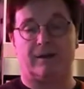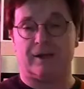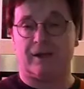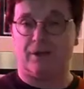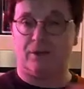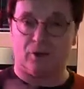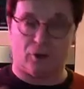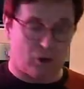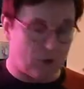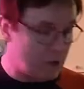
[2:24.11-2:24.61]
in
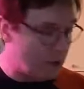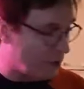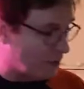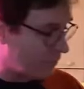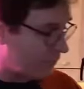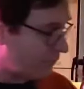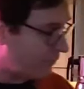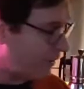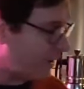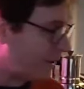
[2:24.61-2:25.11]
your
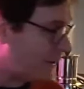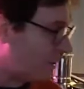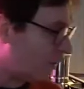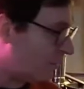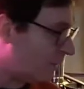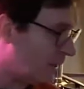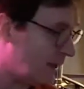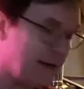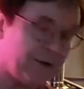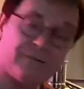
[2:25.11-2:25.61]
country or
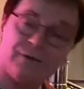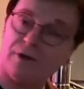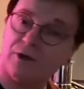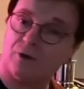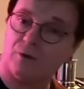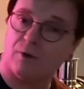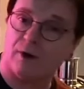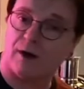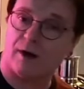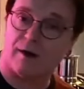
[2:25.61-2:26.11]
wherever
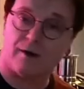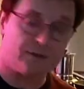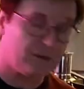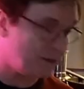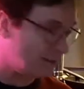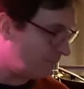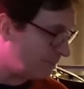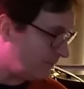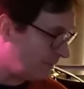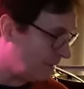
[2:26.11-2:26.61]
you are,
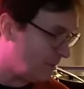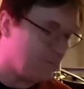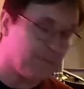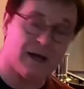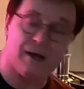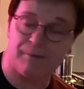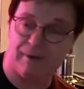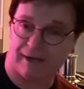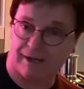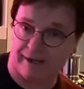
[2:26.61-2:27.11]
you
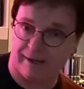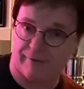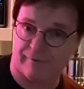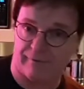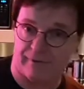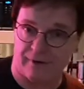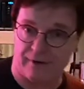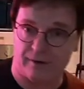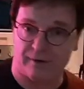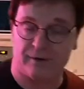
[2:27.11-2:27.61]
might be
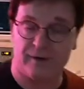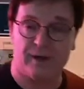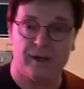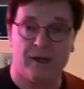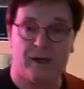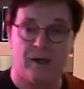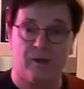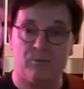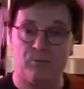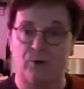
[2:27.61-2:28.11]
different,
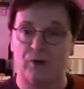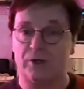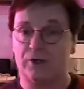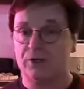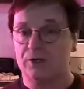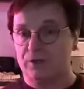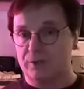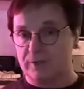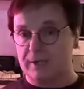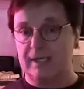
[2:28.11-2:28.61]
but
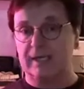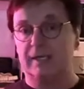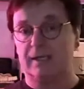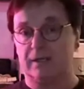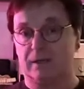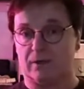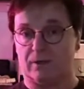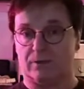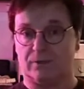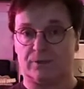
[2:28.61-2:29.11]
you'll need
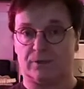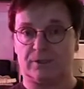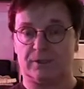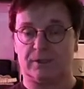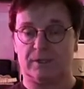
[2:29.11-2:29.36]
those.